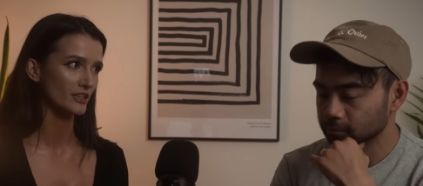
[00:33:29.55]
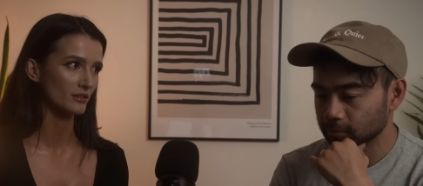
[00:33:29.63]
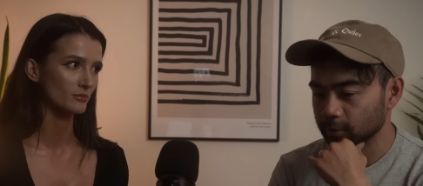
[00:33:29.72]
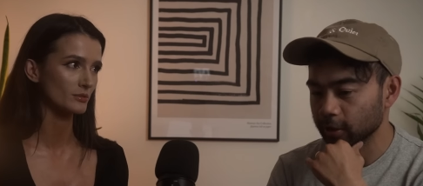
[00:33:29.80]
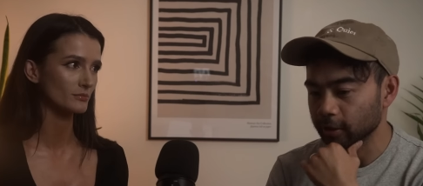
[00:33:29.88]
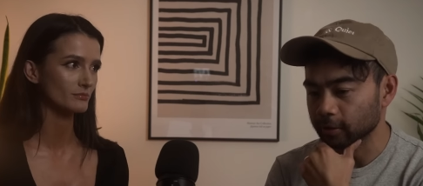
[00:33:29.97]

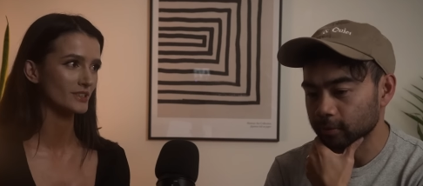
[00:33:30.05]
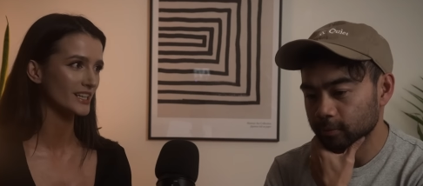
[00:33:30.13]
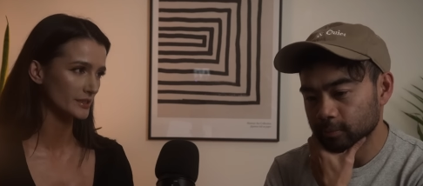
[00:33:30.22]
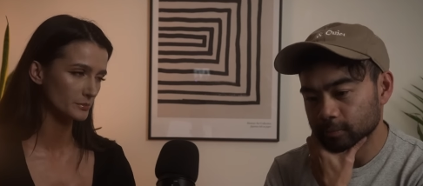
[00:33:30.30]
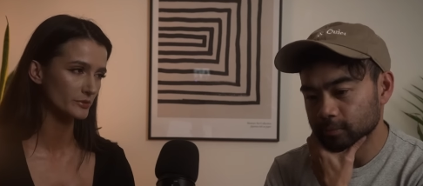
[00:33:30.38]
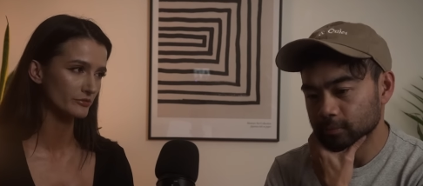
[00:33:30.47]
Speaker 1: album, yeah. I
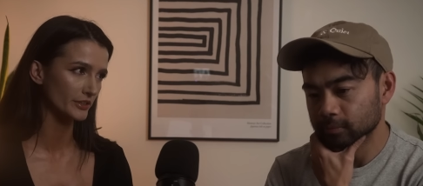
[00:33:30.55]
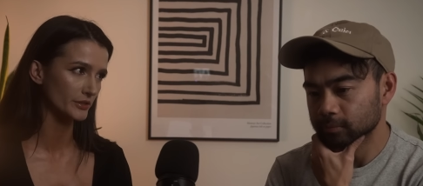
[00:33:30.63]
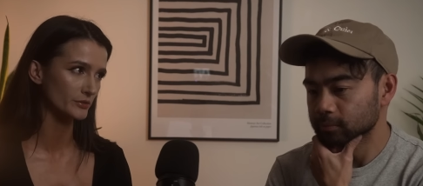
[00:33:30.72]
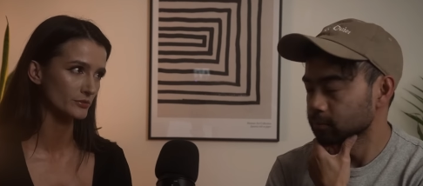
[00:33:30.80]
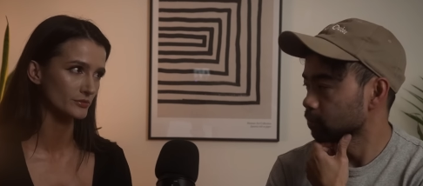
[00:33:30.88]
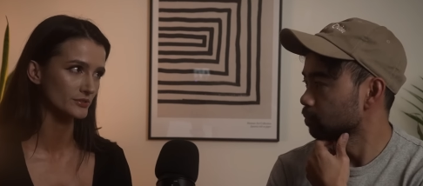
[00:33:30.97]
prefer
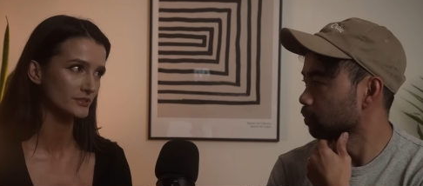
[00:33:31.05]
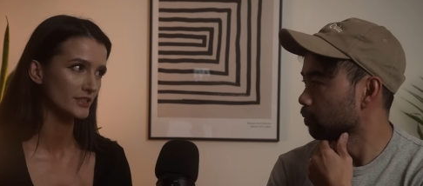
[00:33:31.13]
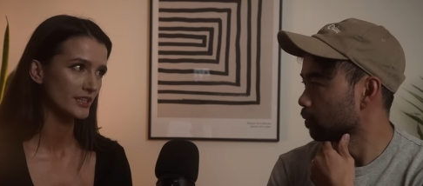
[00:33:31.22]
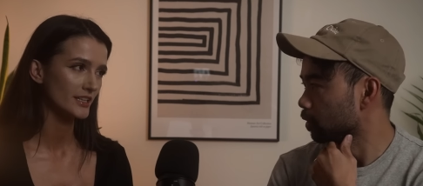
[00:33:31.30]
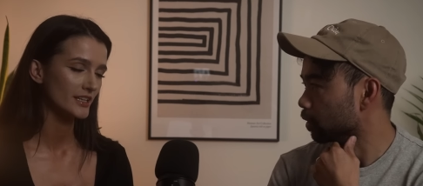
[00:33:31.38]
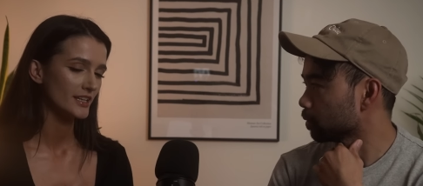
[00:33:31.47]
those.
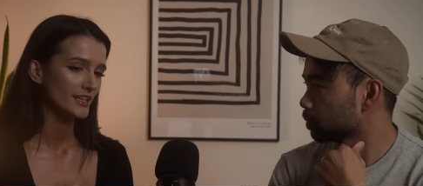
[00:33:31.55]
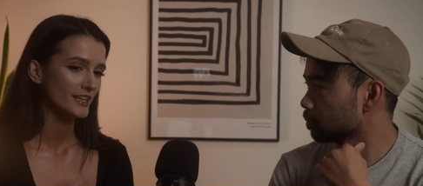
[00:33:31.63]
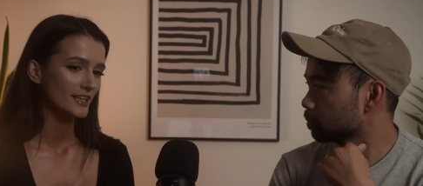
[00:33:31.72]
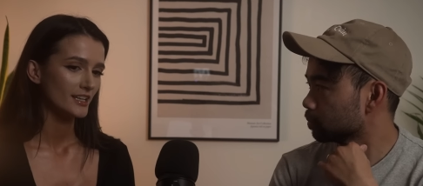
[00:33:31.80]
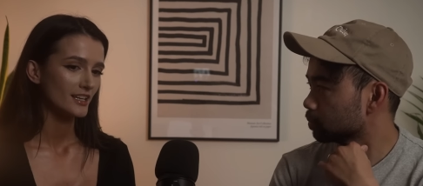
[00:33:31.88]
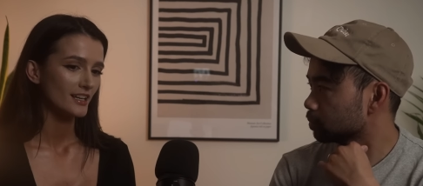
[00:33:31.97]
Yeah.
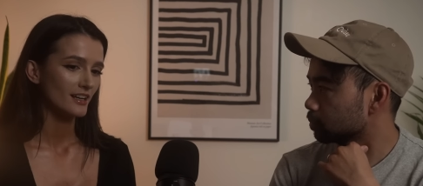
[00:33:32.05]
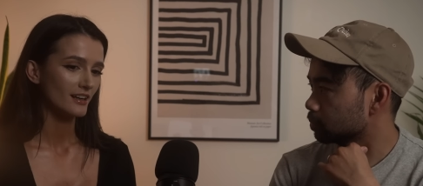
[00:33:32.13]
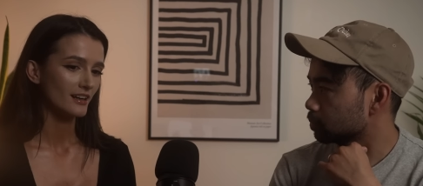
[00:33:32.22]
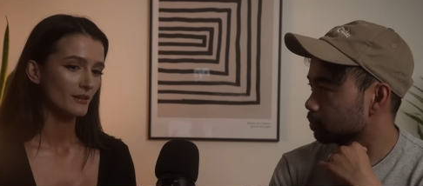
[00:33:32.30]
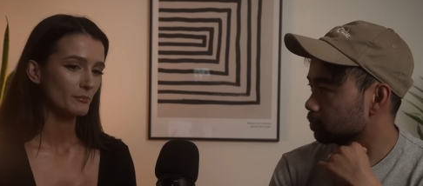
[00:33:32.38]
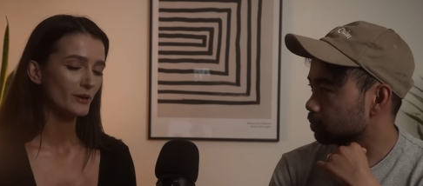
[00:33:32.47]

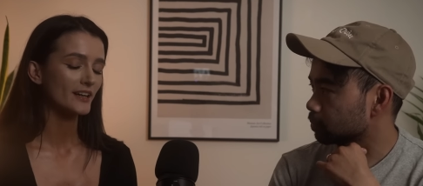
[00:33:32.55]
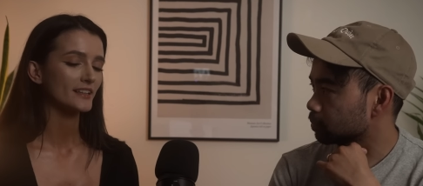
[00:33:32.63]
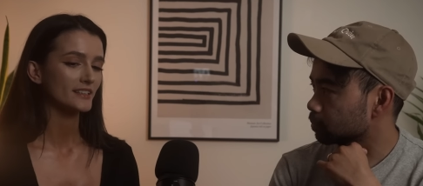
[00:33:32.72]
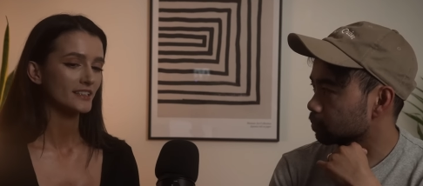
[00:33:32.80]
But I